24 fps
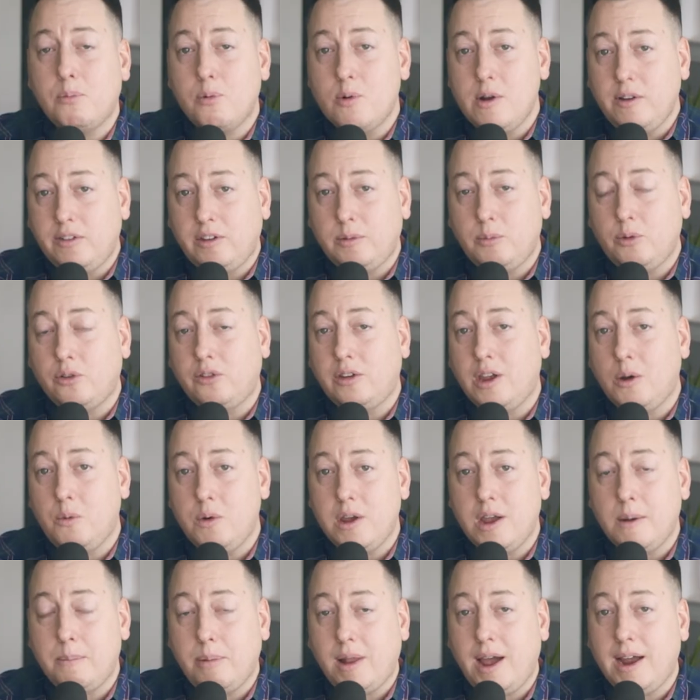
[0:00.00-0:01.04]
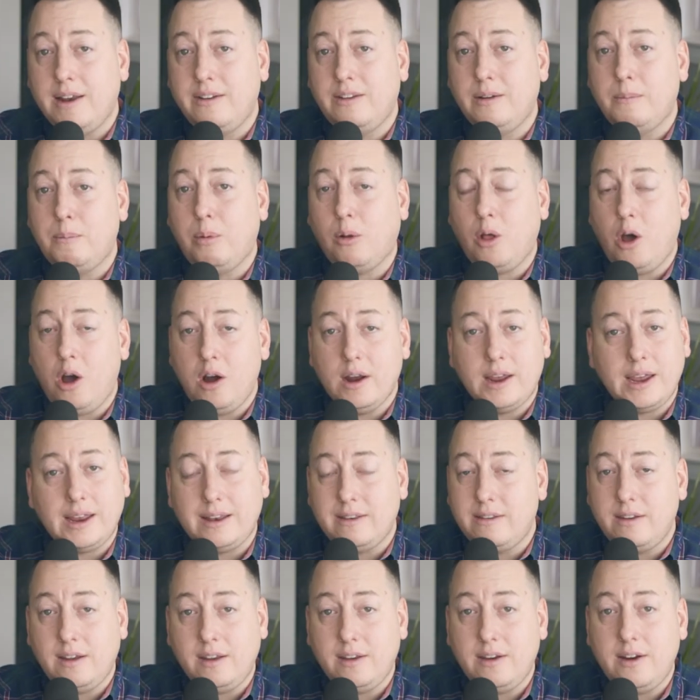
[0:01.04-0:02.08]
principles that we applied to
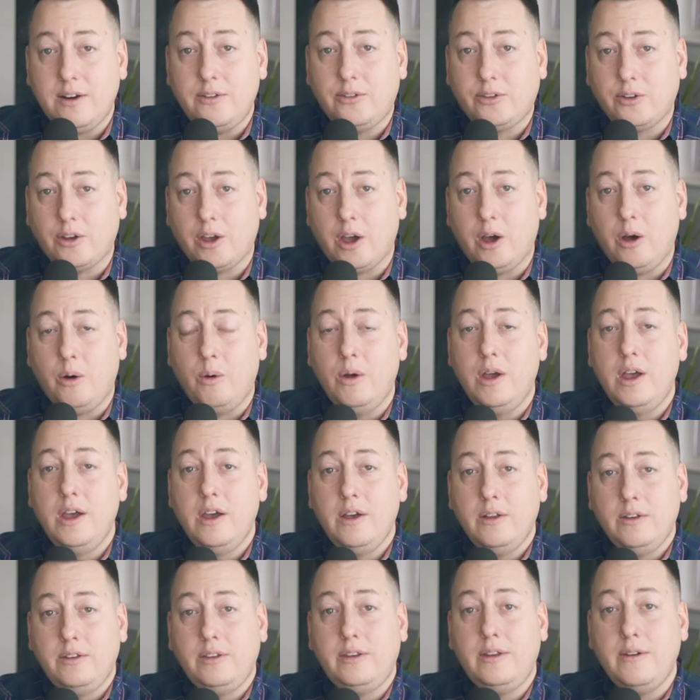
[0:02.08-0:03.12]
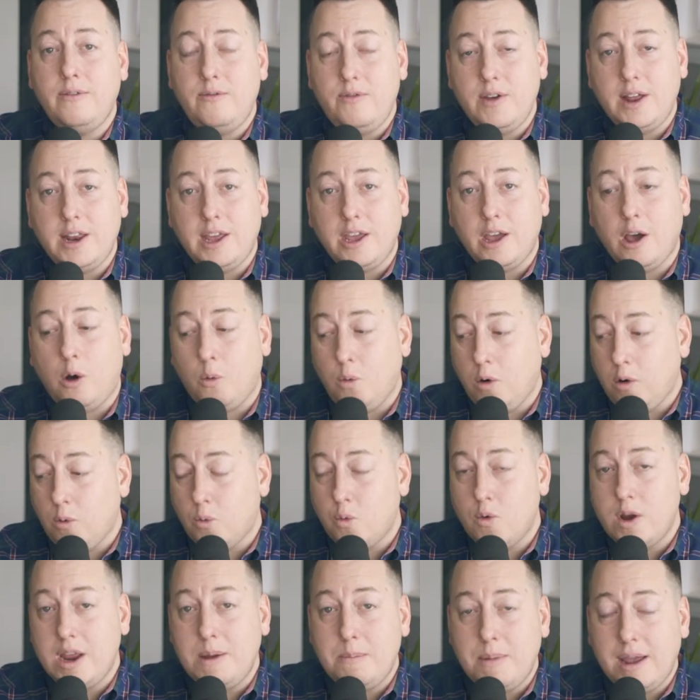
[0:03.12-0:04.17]
blogging 10 years ago to video we're
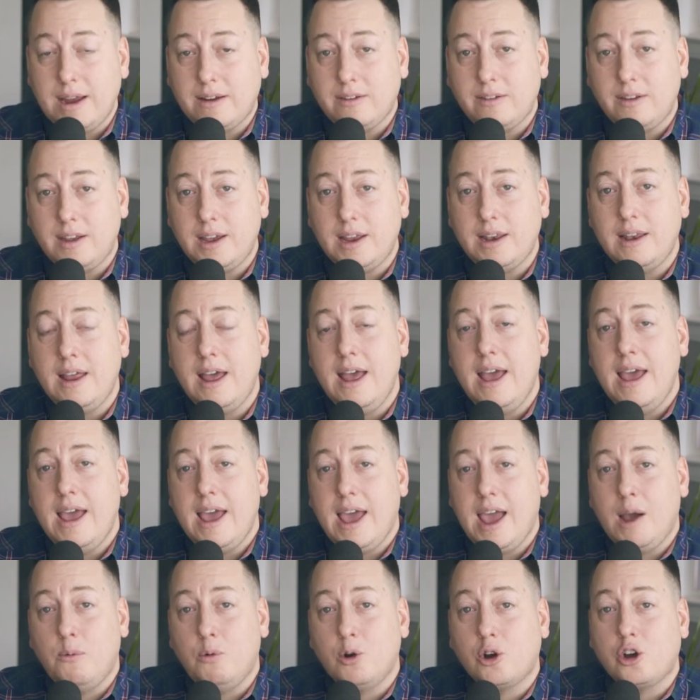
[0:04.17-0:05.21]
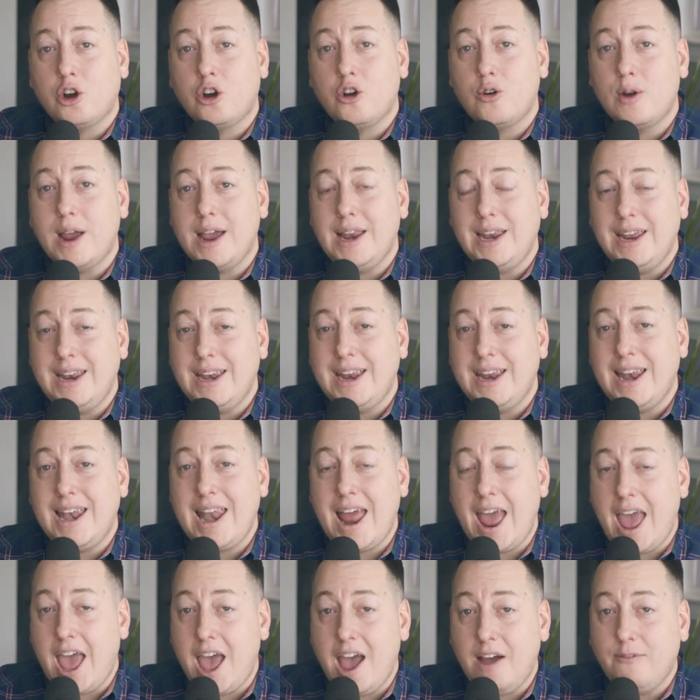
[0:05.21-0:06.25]
remixing and we're creating an
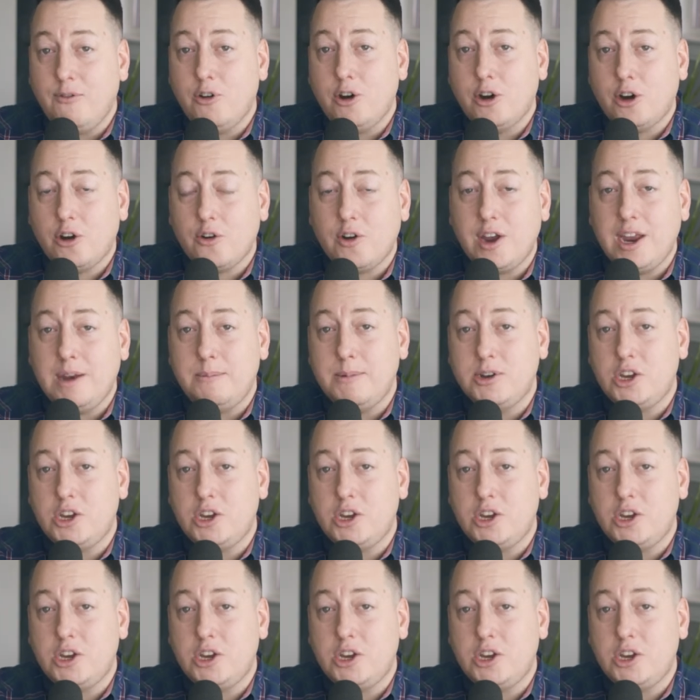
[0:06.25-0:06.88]
evergreen